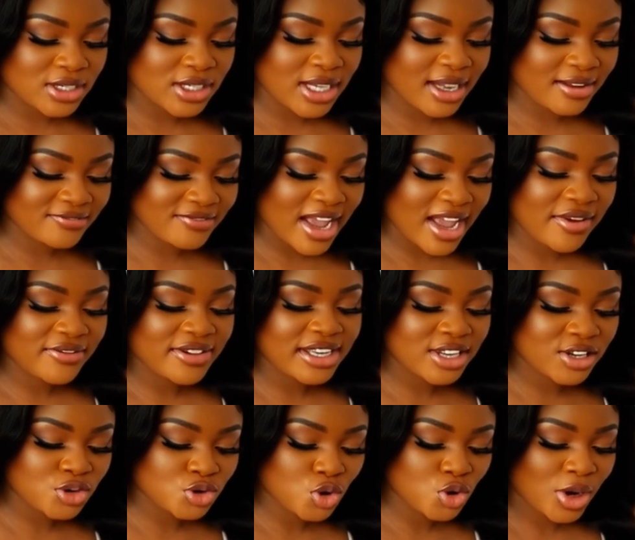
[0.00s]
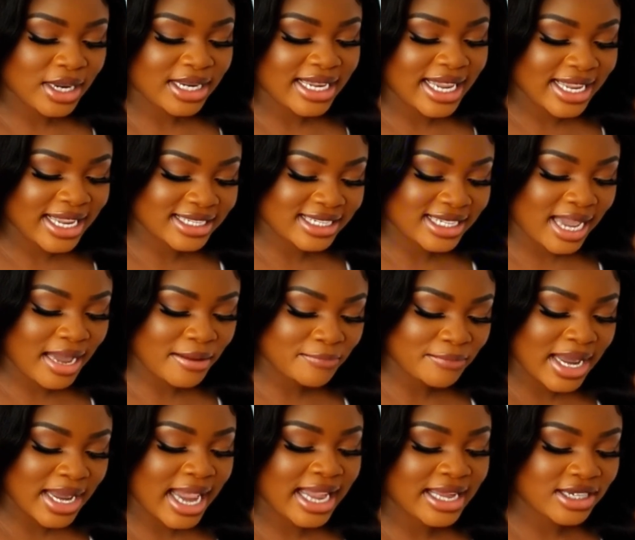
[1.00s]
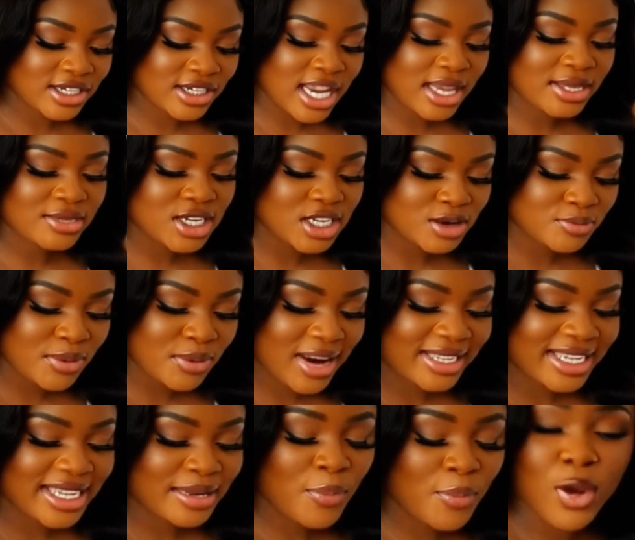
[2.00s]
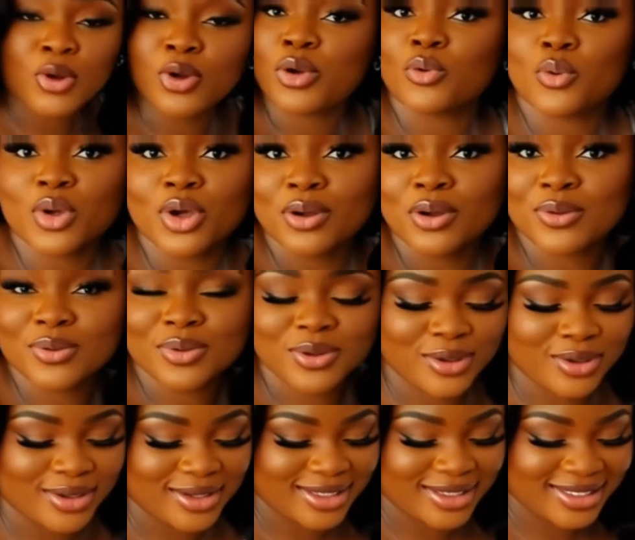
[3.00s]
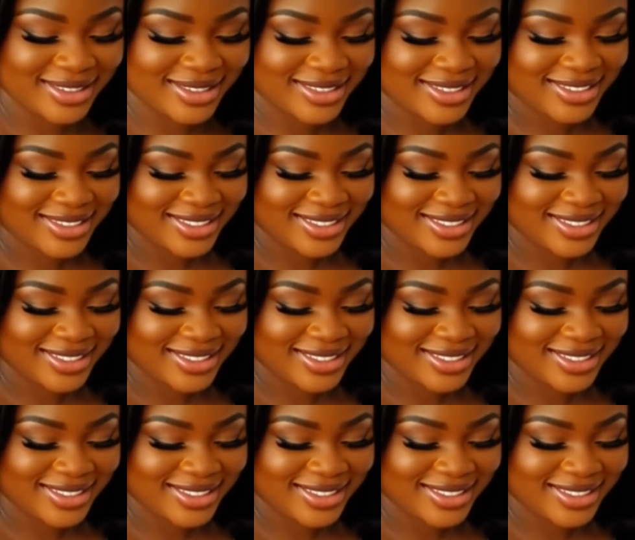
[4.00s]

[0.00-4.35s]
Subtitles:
let your environment match the script you are given.